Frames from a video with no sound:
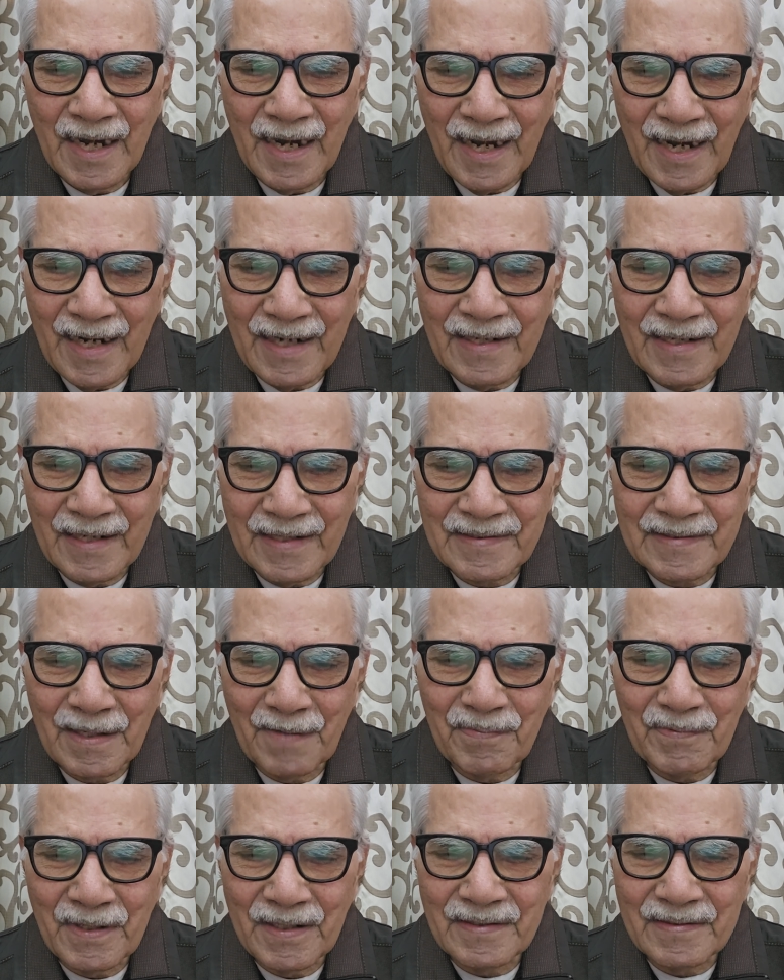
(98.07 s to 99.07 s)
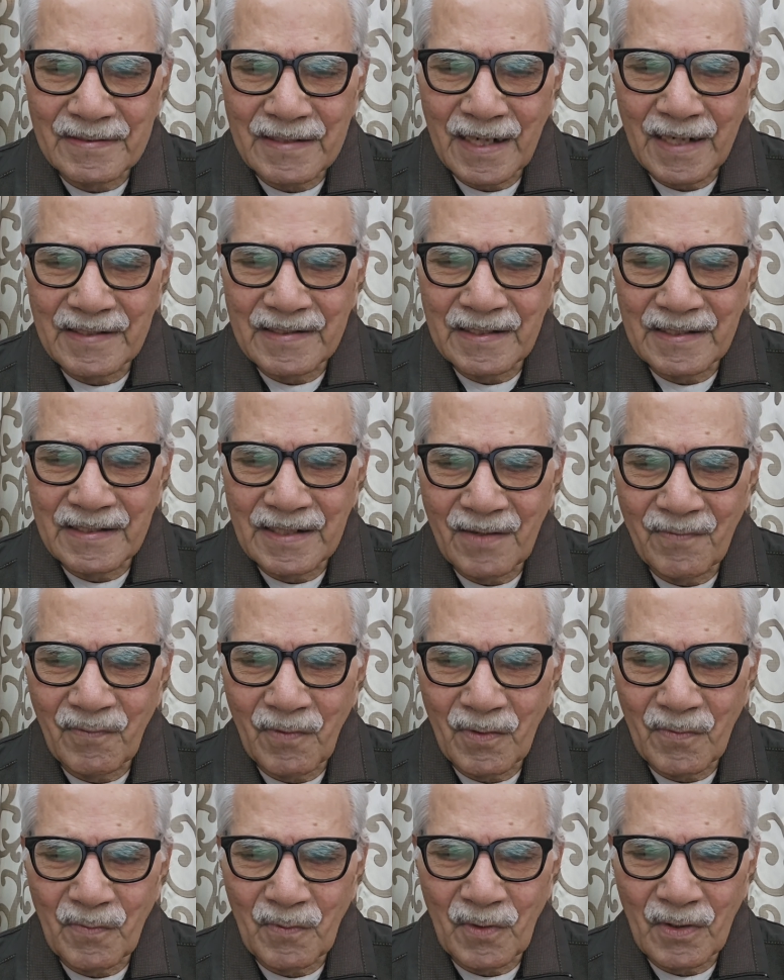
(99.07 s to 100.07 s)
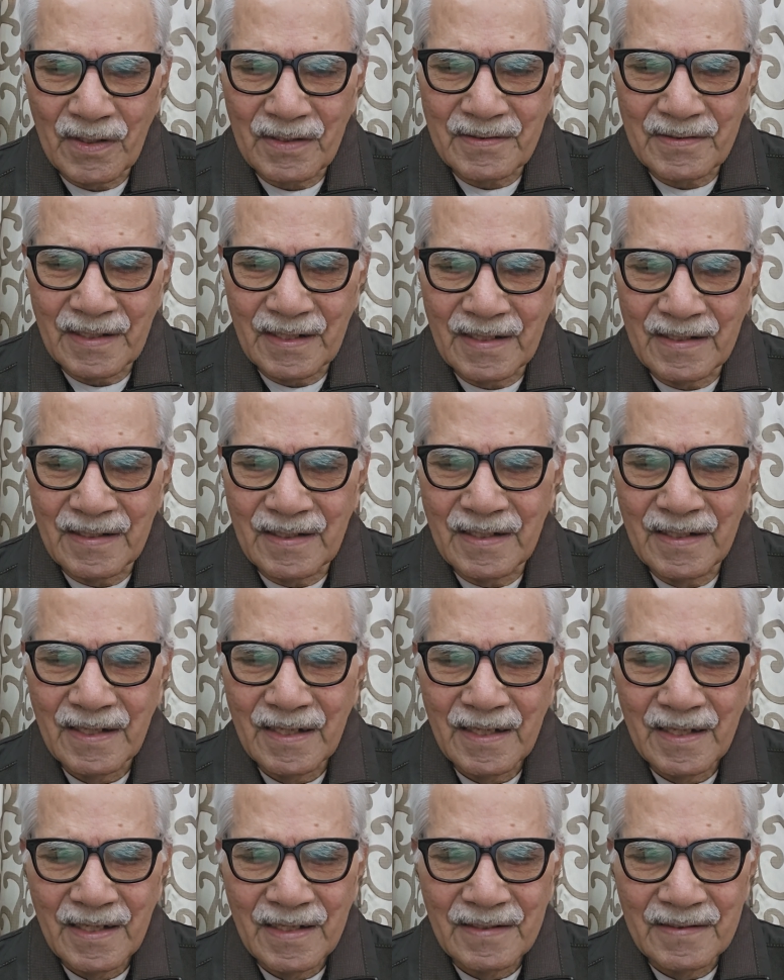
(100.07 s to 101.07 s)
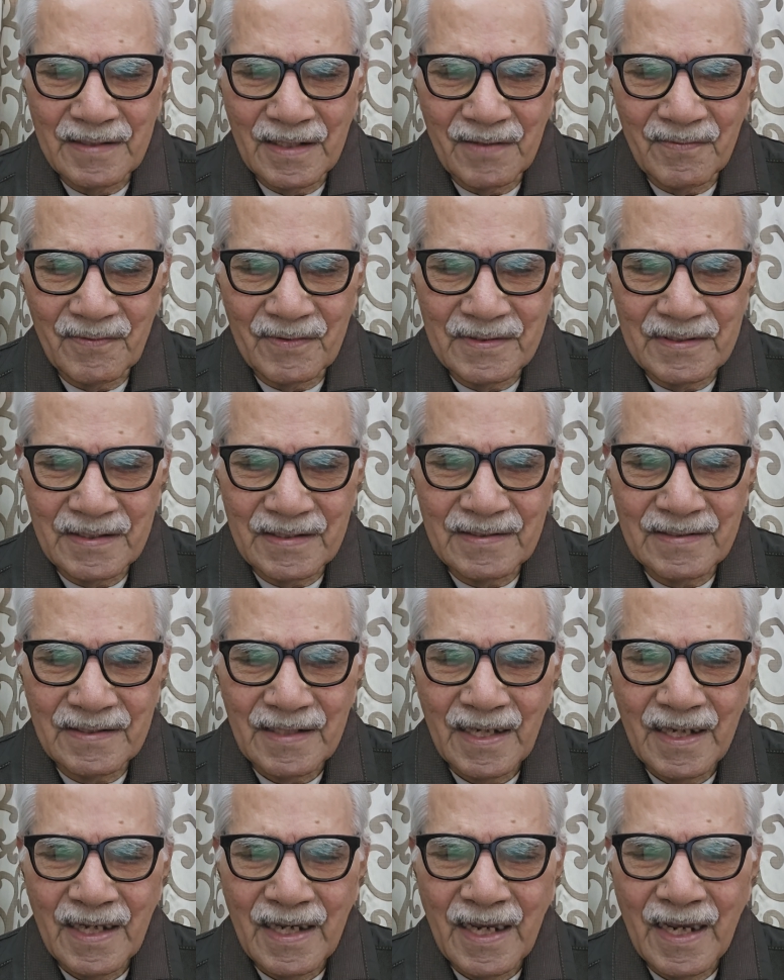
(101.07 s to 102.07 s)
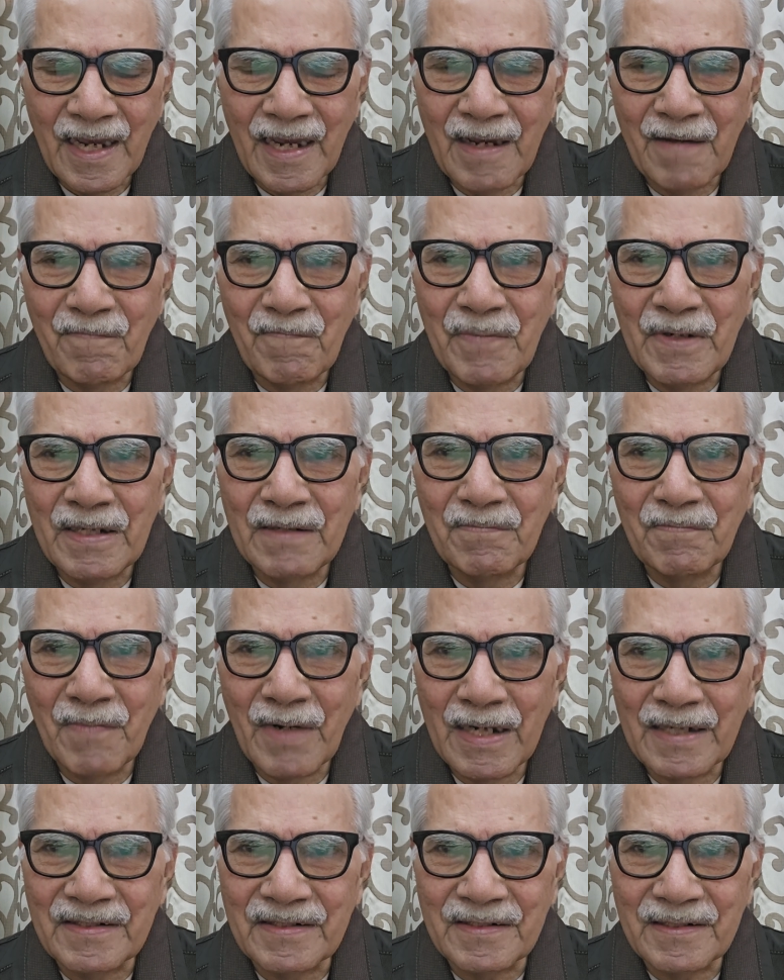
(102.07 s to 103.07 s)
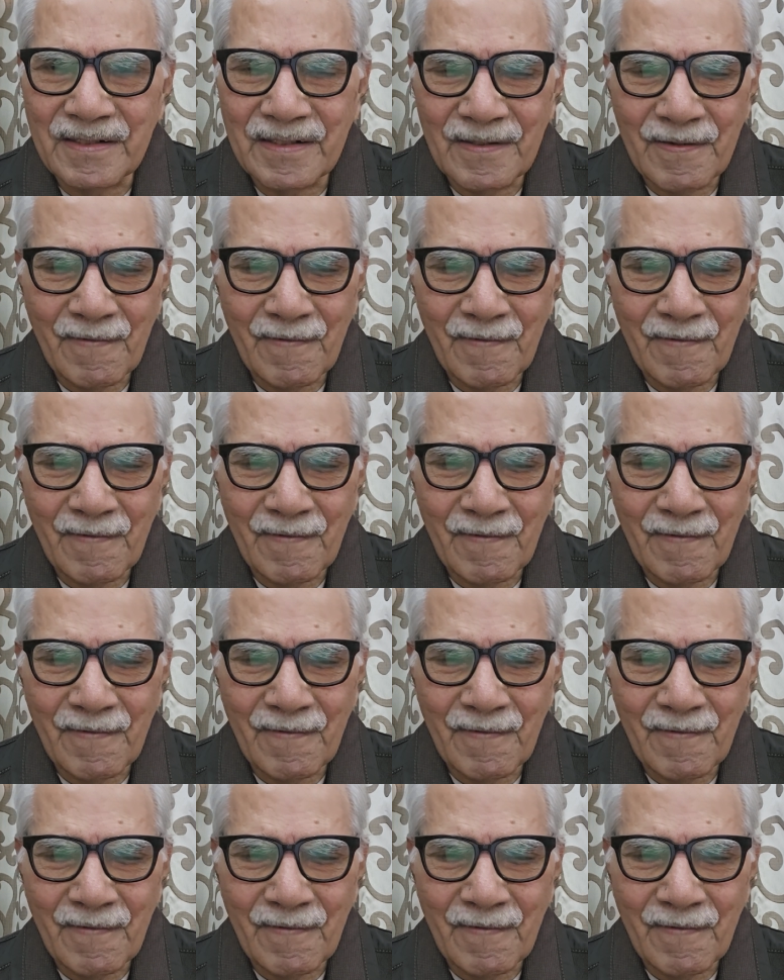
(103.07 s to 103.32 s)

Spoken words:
and acceptance criteria for products and services have been met.